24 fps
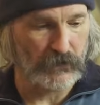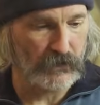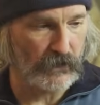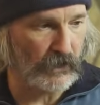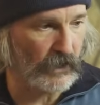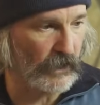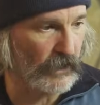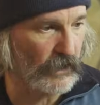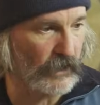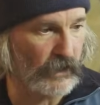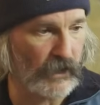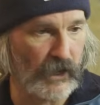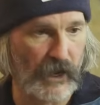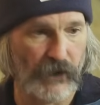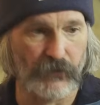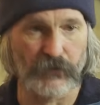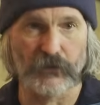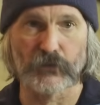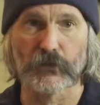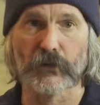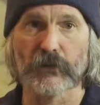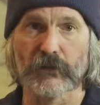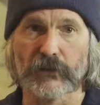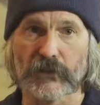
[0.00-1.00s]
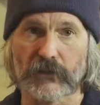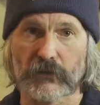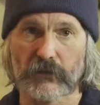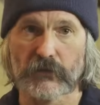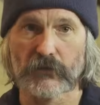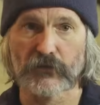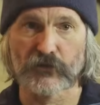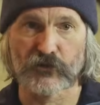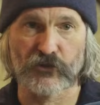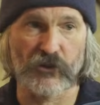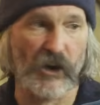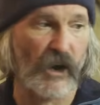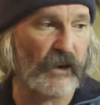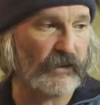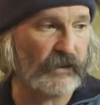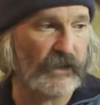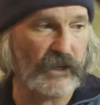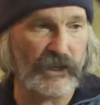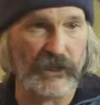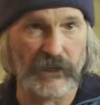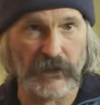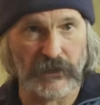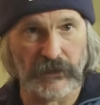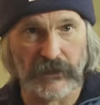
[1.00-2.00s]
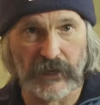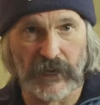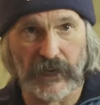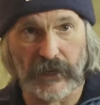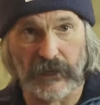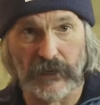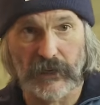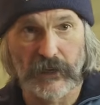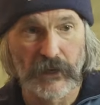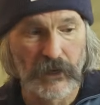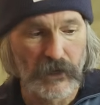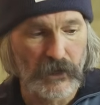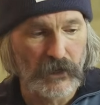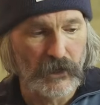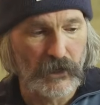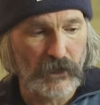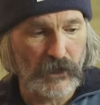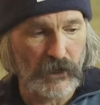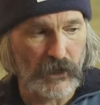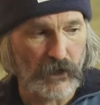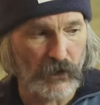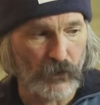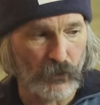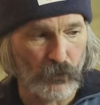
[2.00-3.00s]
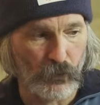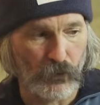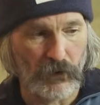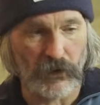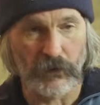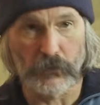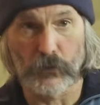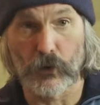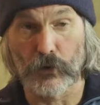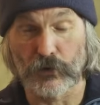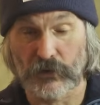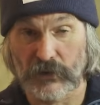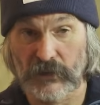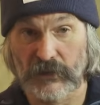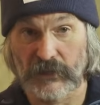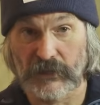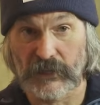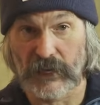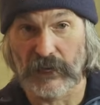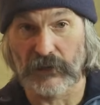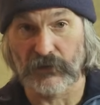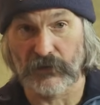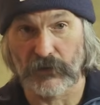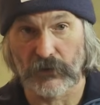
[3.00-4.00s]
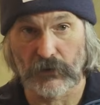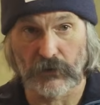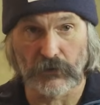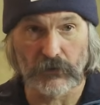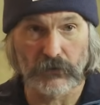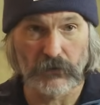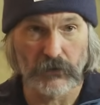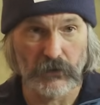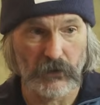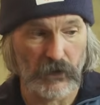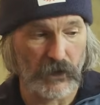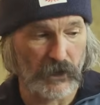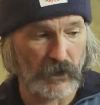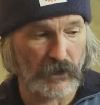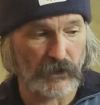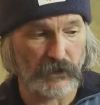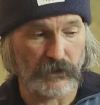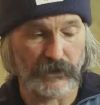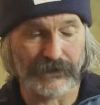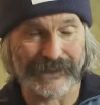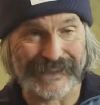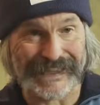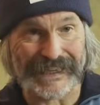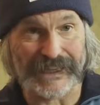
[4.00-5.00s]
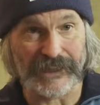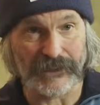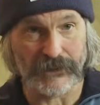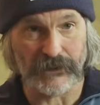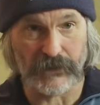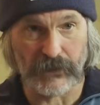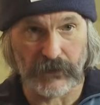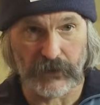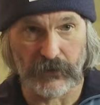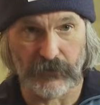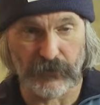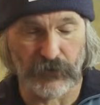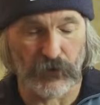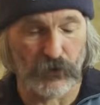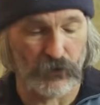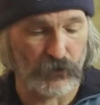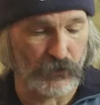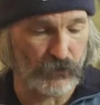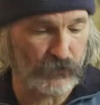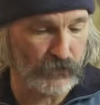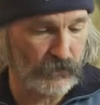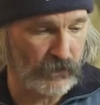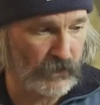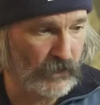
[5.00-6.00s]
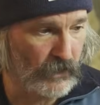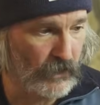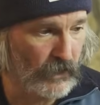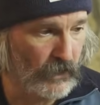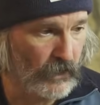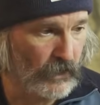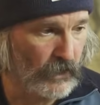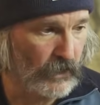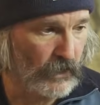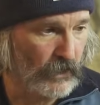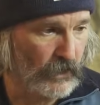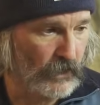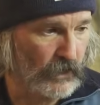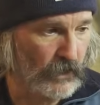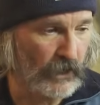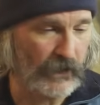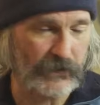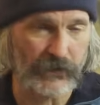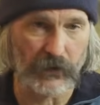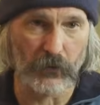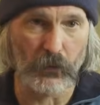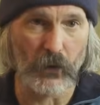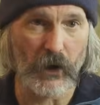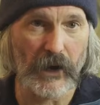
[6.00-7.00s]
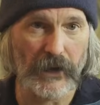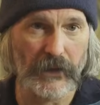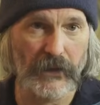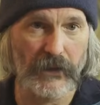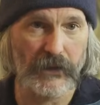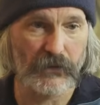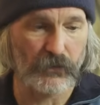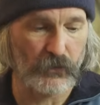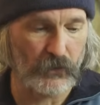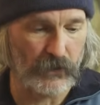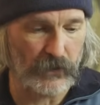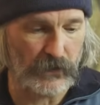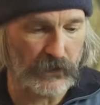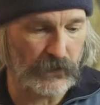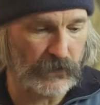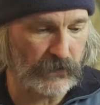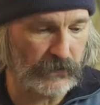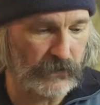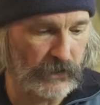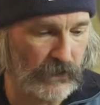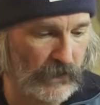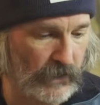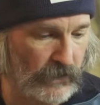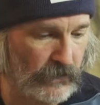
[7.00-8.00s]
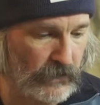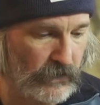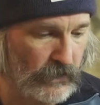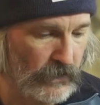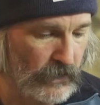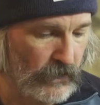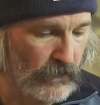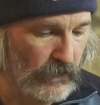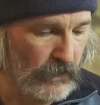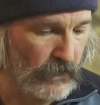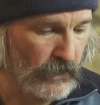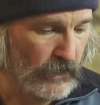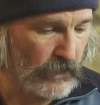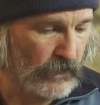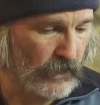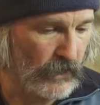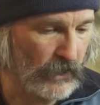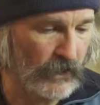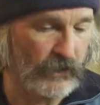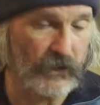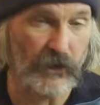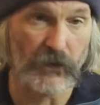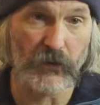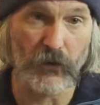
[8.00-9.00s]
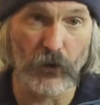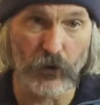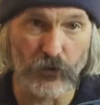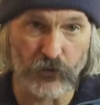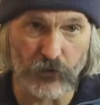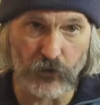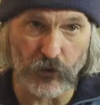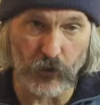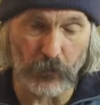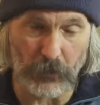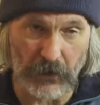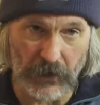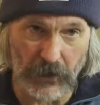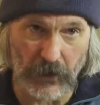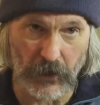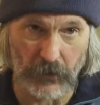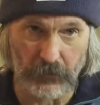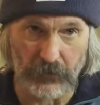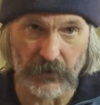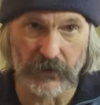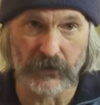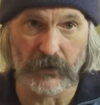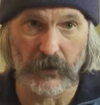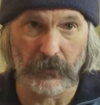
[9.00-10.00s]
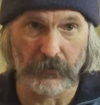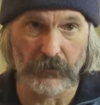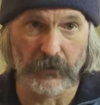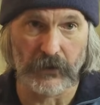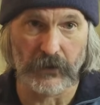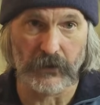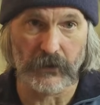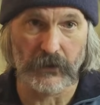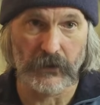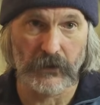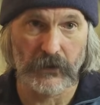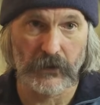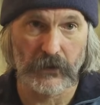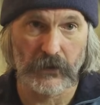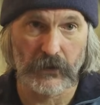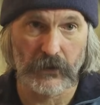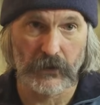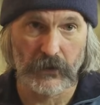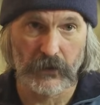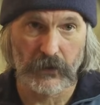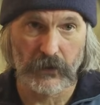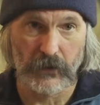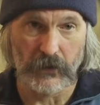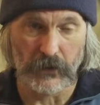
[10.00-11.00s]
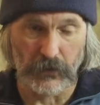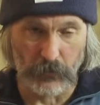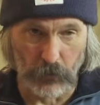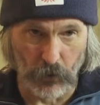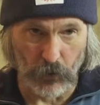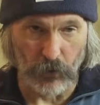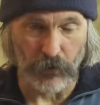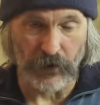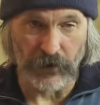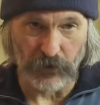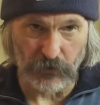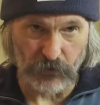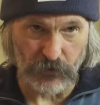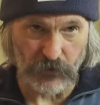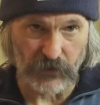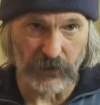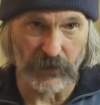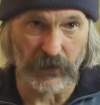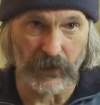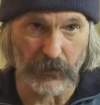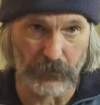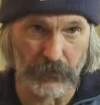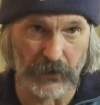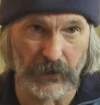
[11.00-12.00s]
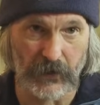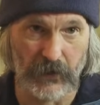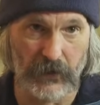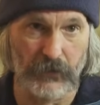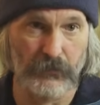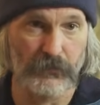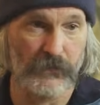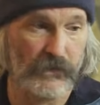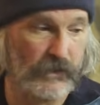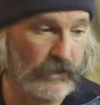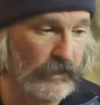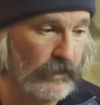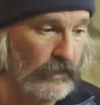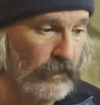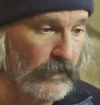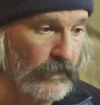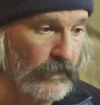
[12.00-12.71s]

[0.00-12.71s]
And I was really shocked that he didn't take one of the more sensational scenes in the photos. I said, "Why this one?" And he said, "The closer you become to something, the more interesting it becomes."